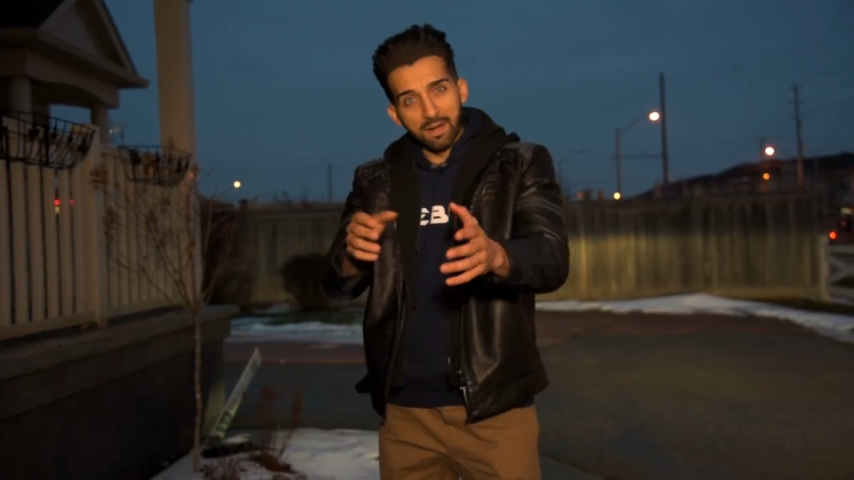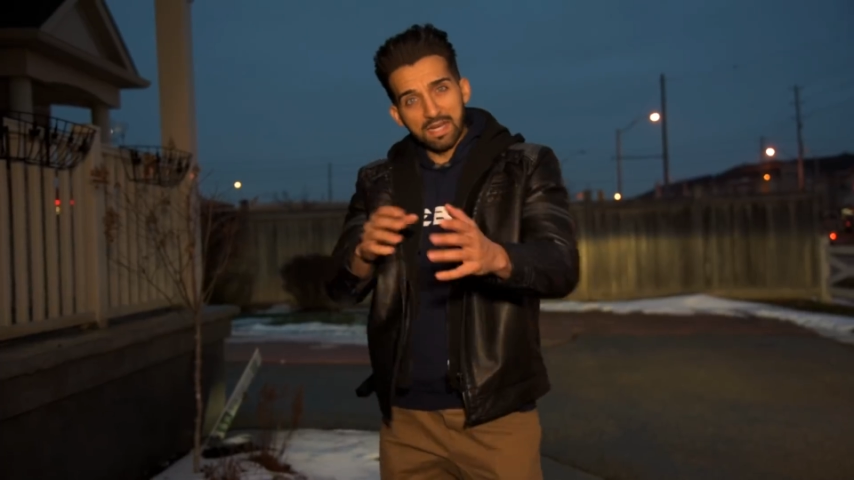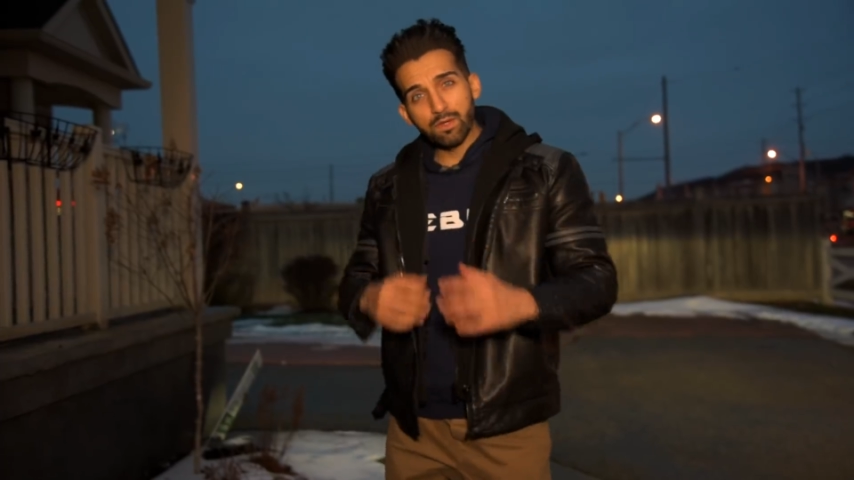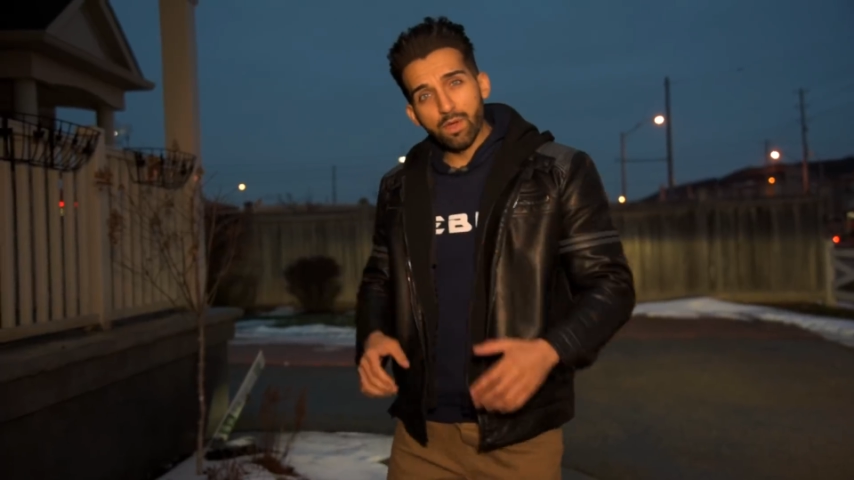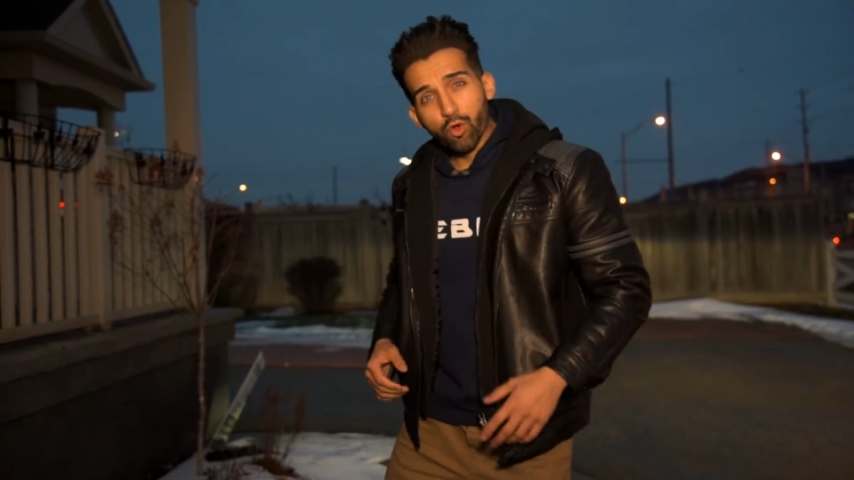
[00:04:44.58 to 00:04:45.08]
By
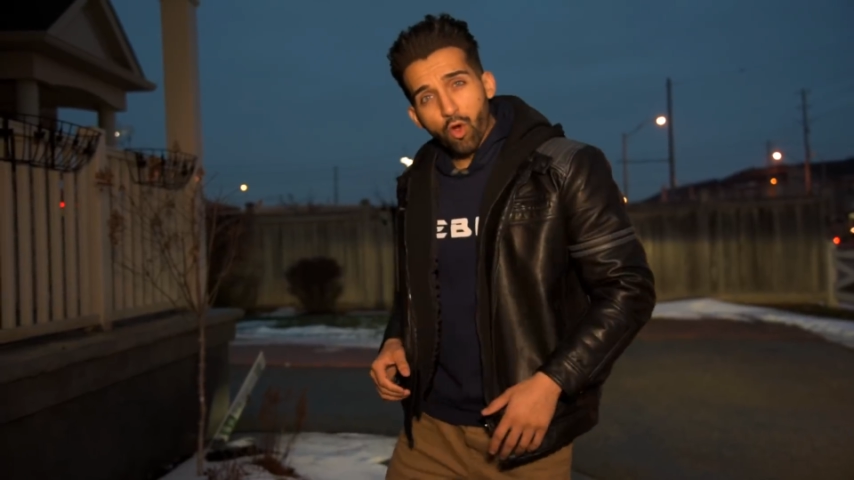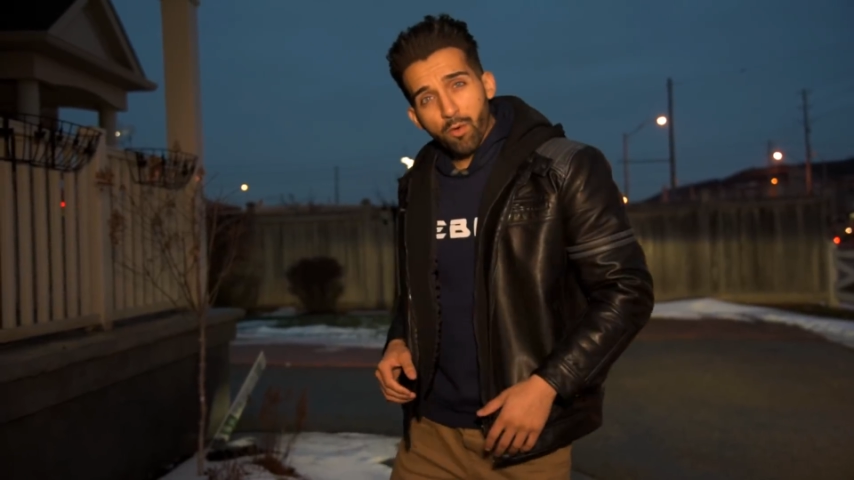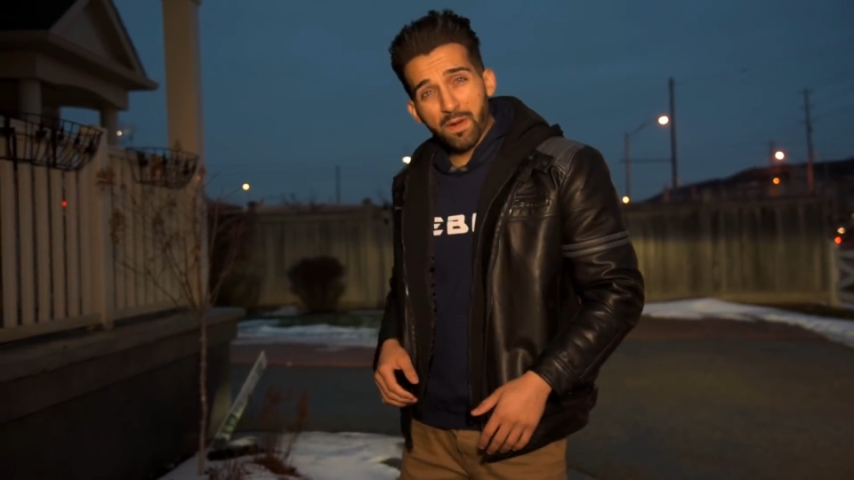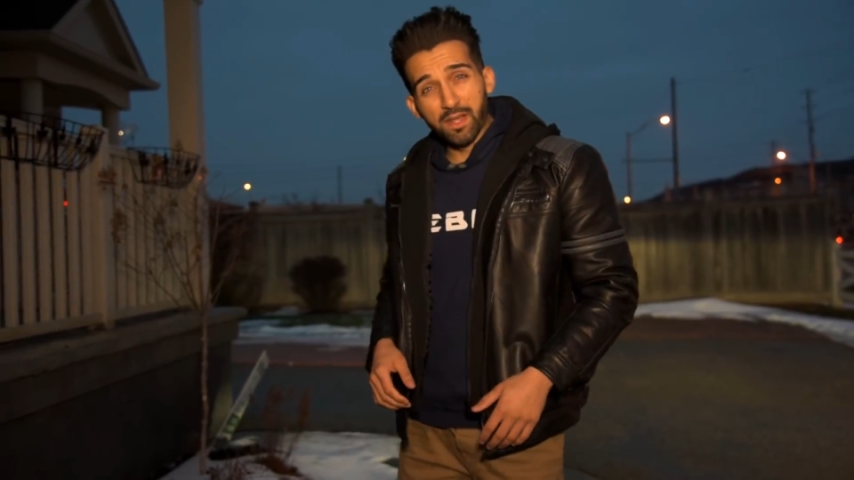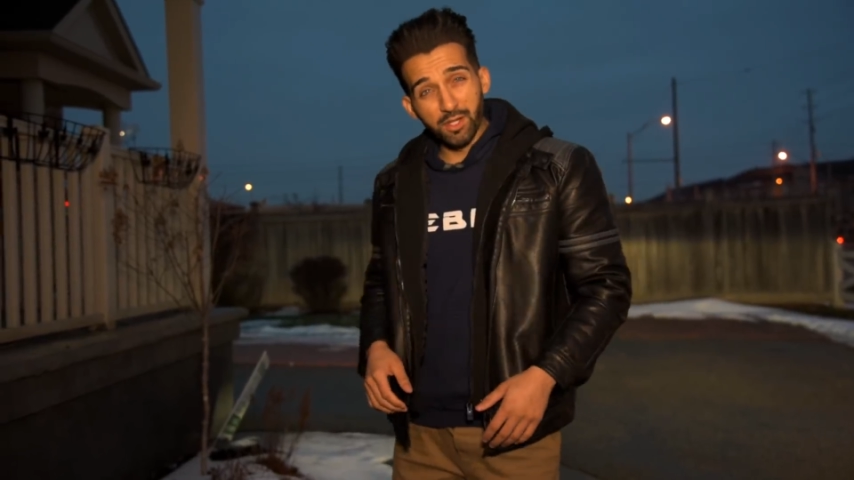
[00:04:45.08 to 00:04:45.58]
the way,
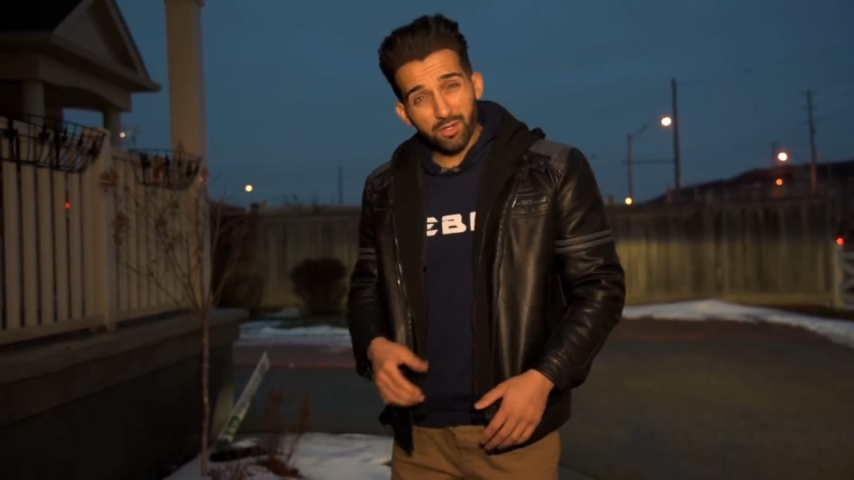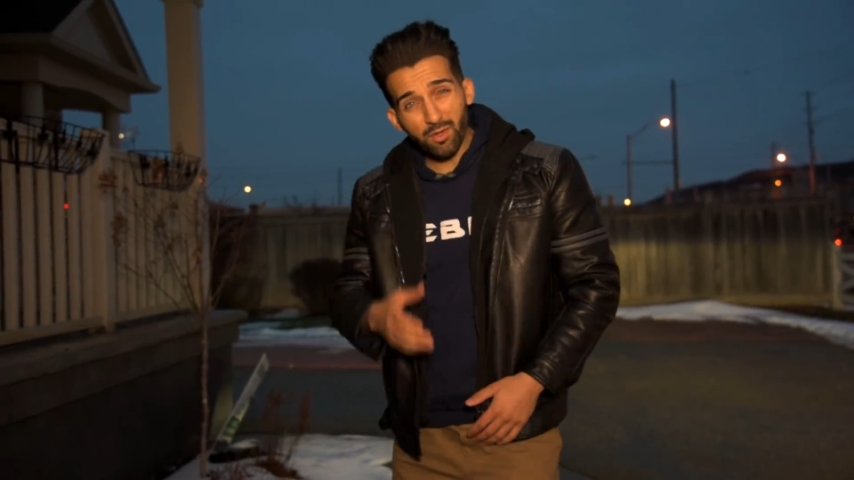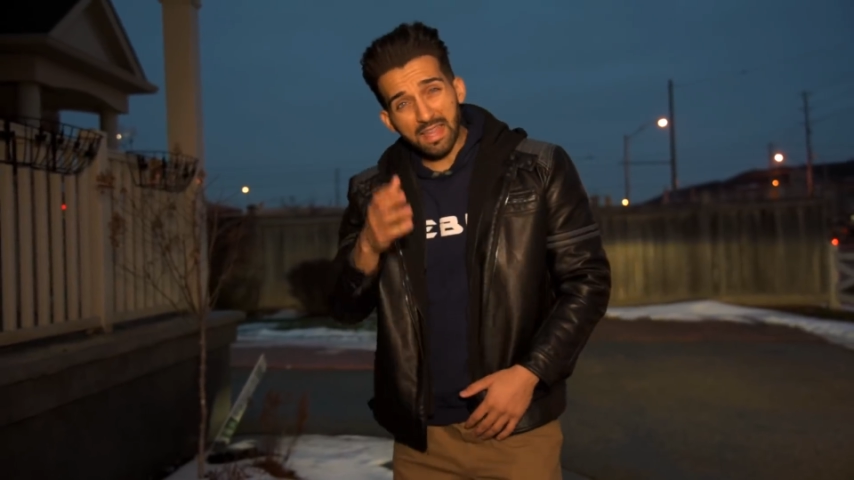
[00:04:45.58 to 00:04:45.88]
Cobra, do you know